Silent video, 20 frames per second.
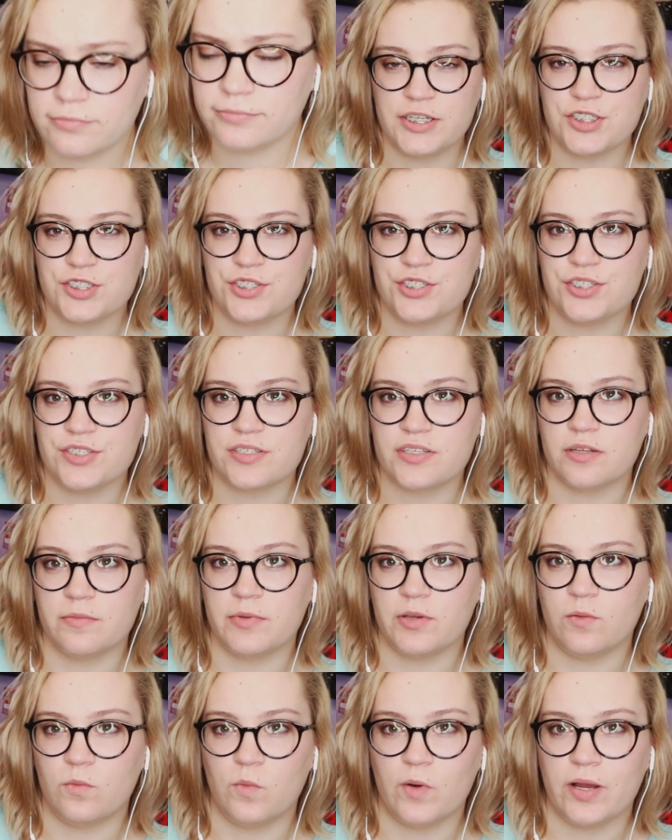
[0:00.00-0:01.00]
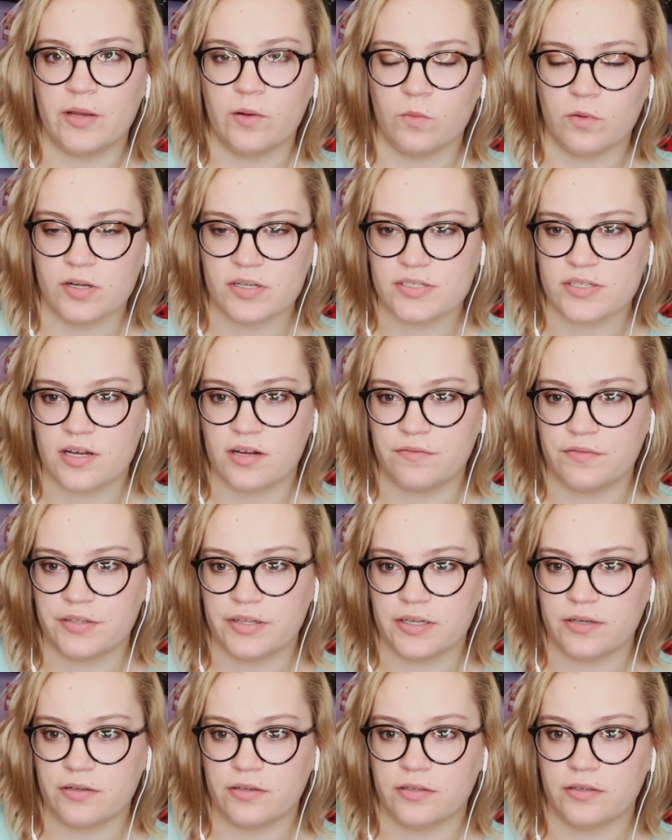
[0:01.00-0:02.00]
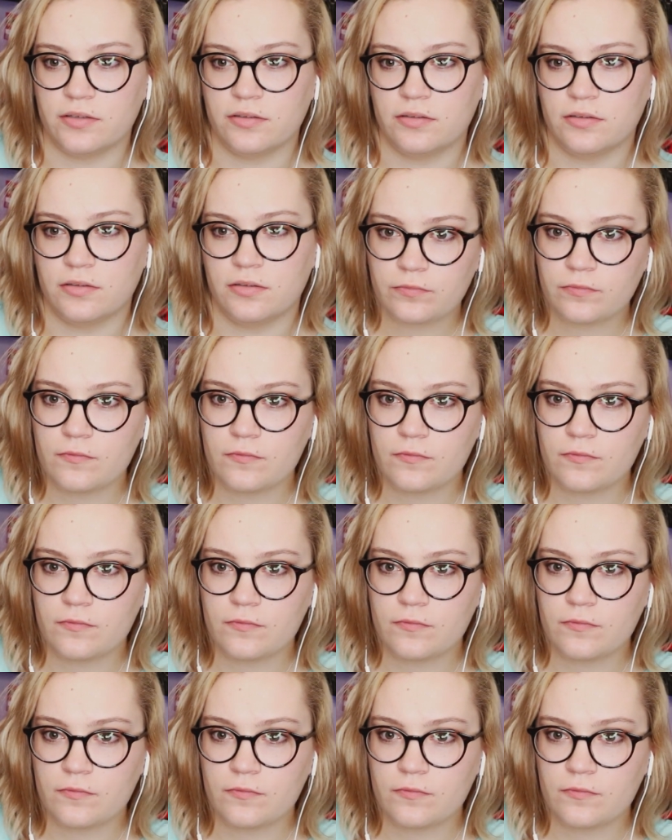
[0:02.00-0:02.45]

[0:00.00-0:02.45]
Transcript: I bet you she's gonna be way worse off without her.